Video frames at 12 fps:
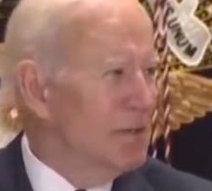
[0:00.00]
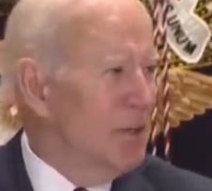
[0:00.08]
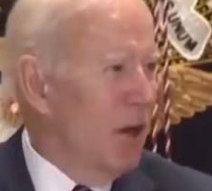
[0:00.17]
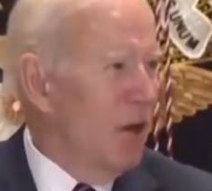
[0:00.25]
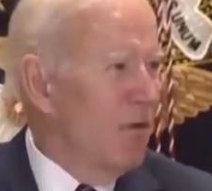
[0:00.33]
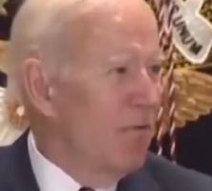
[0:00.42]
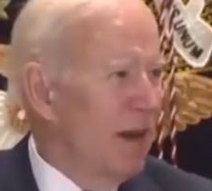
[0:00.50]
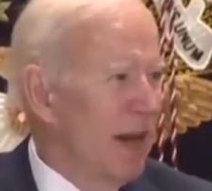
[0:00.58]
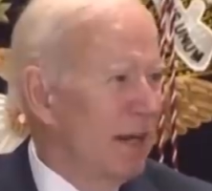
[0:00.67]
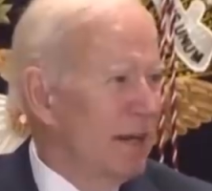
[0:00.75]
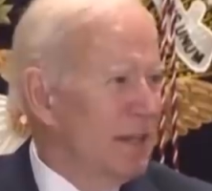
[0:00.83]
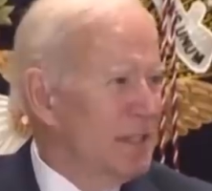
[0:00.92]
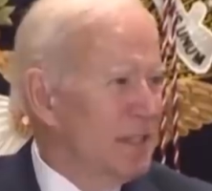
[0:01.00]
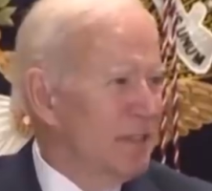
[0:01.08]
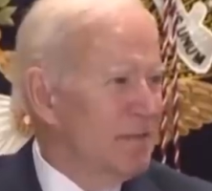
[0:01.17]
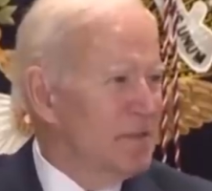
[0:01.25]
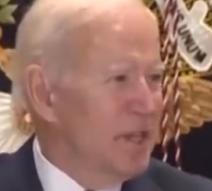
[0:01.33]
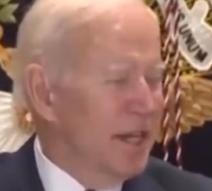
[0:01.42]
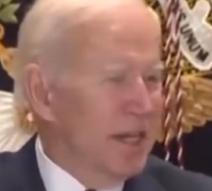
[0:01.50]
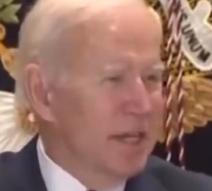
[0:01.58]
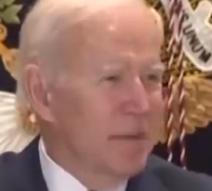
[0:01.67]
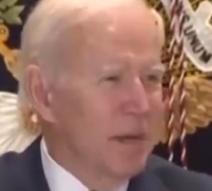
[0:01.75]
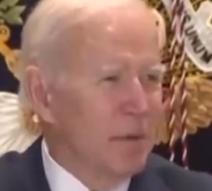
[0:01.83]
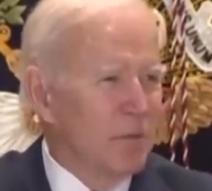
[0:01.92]
There's no violation of a
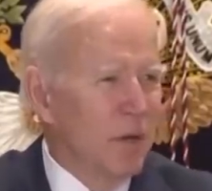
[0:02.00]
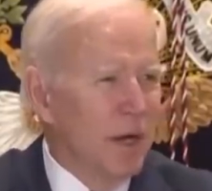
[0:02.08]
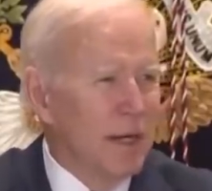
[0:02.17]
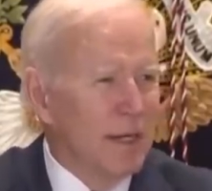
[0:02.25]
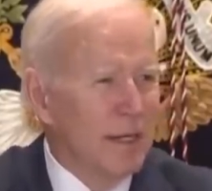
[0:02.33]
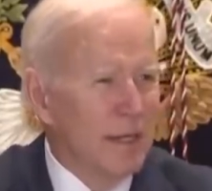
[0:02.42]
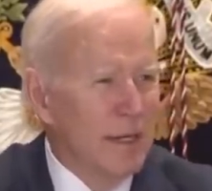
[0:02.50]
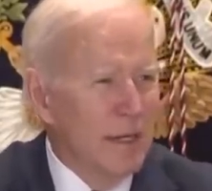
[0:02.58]
Second Amendment right.